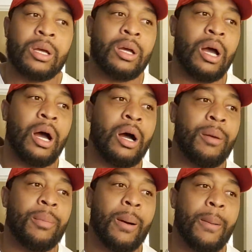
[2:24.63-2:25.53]

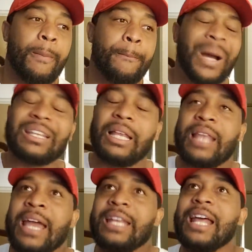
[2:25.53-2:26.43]
But the
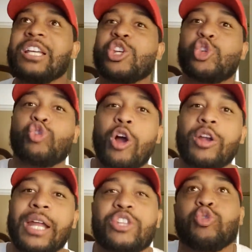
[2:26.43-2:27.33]
thing that just
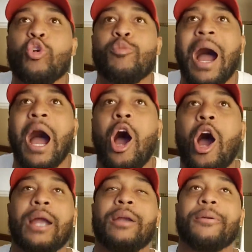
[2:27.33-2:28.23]
drew my
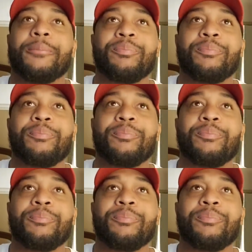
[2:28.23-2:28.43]
heart